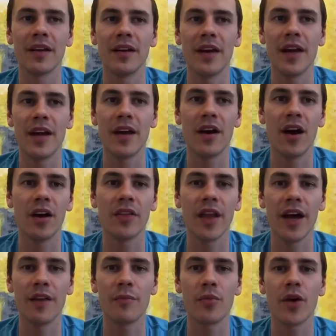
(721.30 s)
a
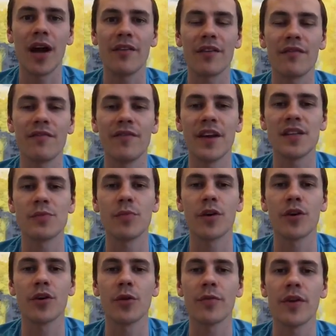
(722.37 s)
online private
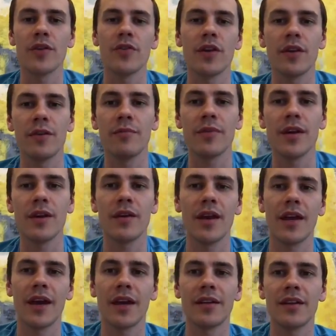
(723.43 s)
Facebook group that you can be
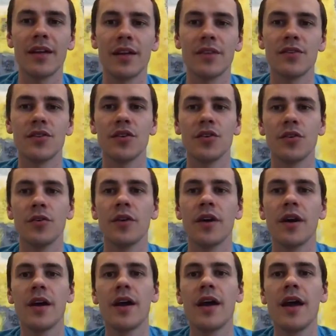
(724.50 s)
connected into.
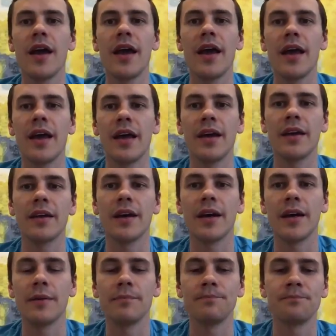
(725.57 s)

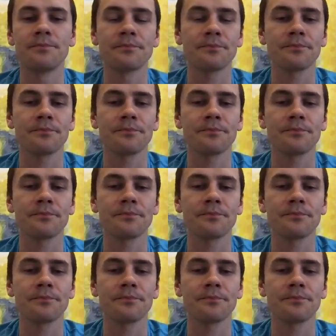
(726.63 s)
And